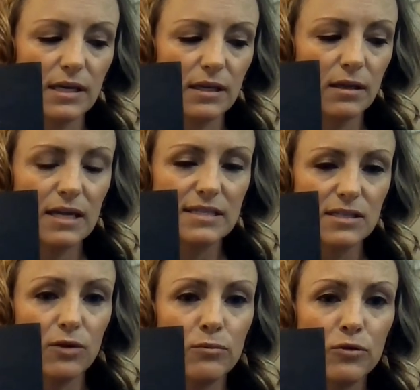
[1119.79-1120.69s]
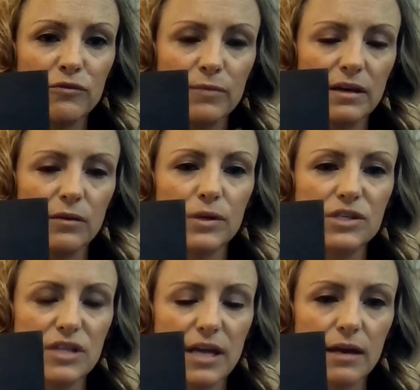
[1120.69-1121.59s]
and it's called a movement in
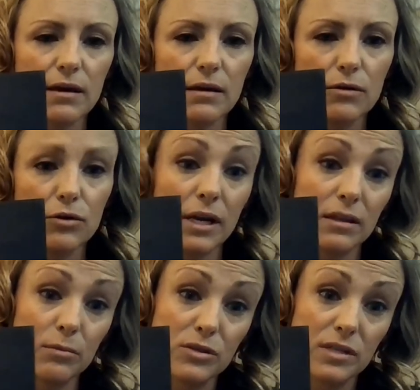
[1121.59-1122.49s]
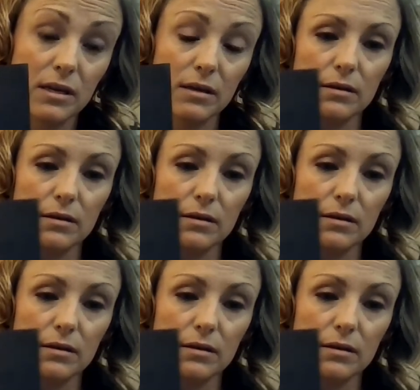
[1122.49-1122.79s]
which they create their music.